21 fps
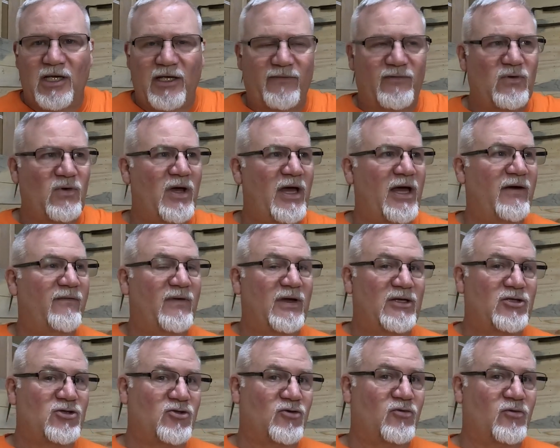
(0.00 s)
If you have
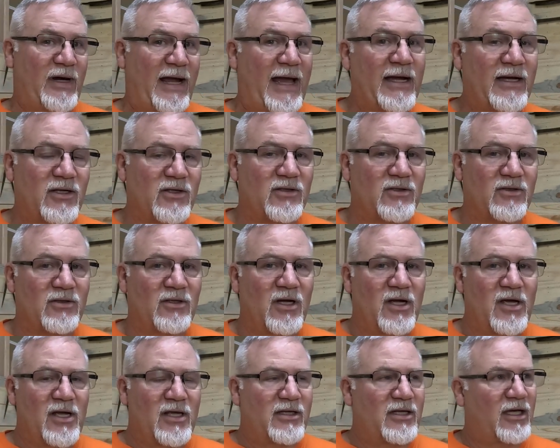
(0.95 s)
a tracker
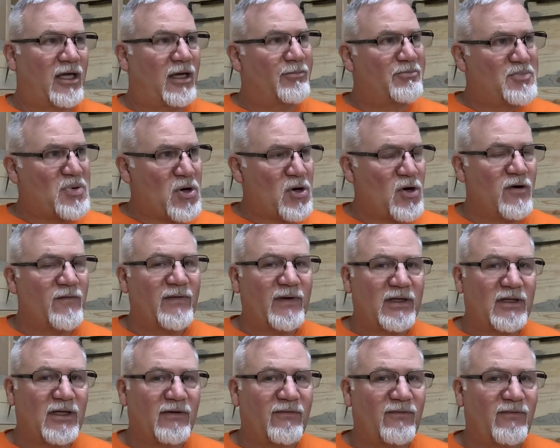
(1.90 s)
that can
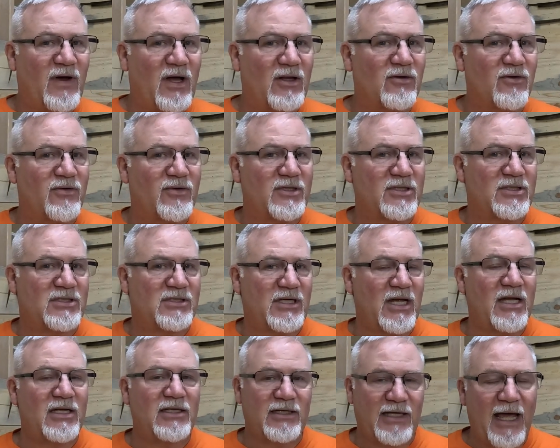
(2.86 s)
perfectly follow the
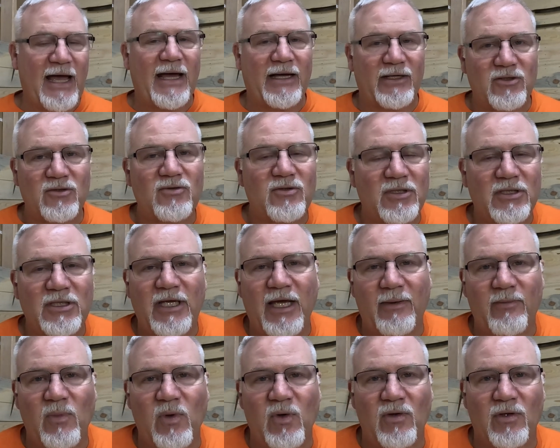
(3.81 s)
sun, yeah, you could
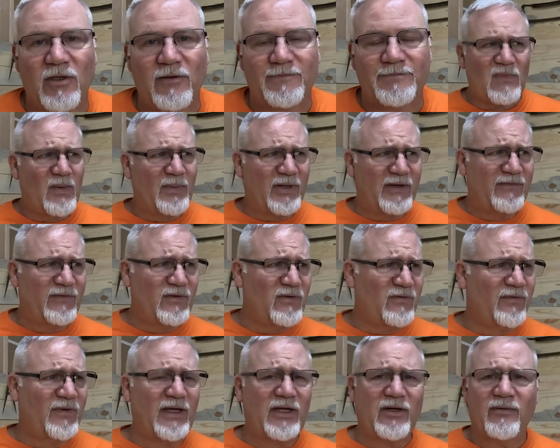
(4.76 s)
get more. But if you
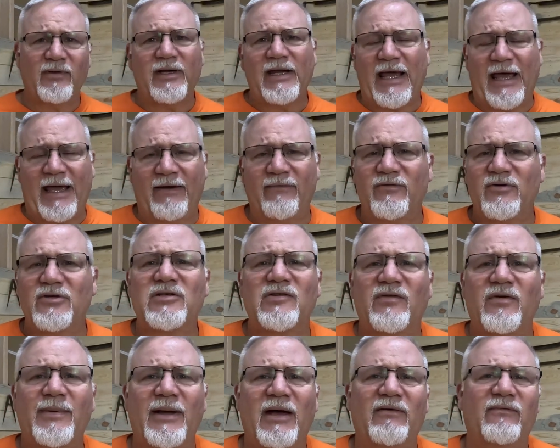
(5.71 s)
figure an average
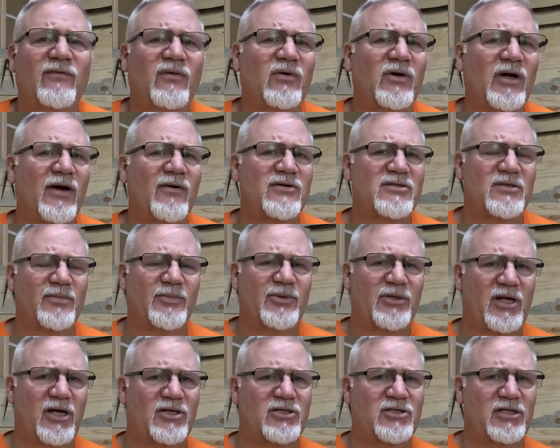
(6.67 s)
of about 4 hours of
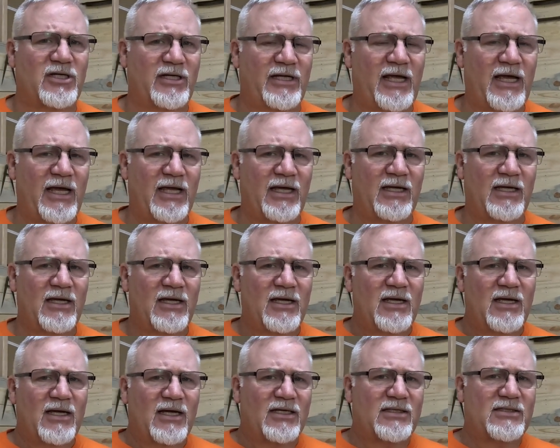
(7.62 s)
production a day,
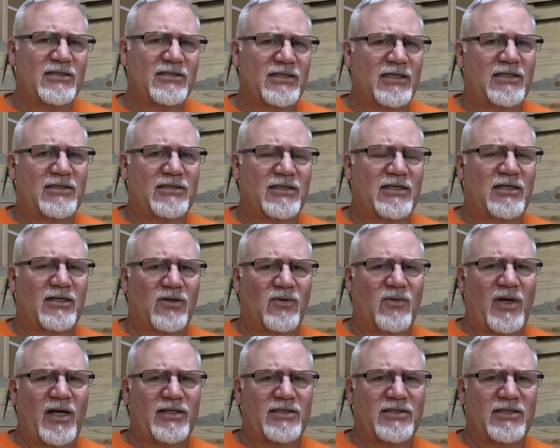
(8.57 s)
a 6
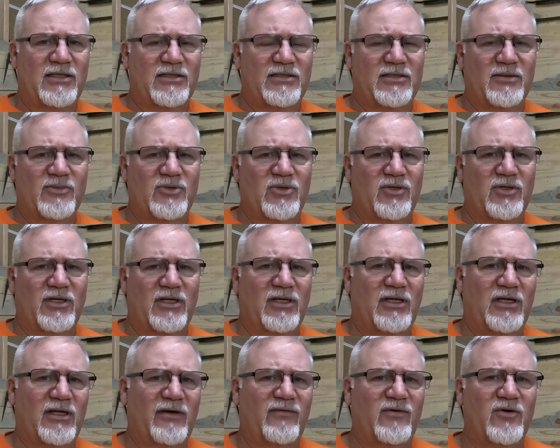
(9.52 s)
kilowatt system's only
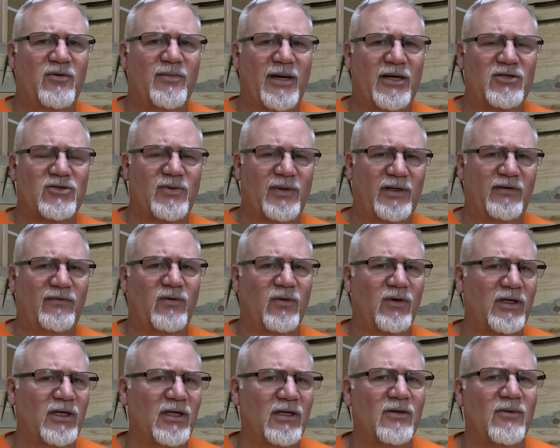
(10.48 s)
gonna give you about
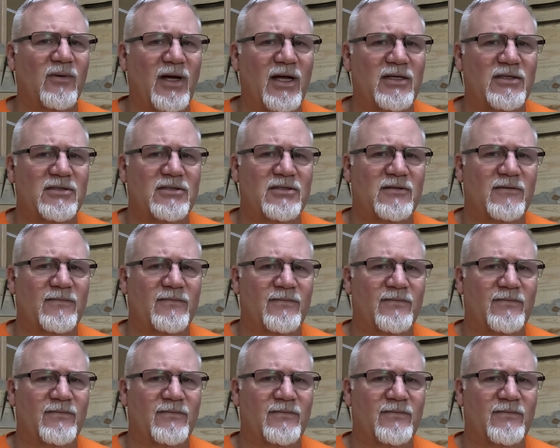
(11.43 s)
24 kilowatts.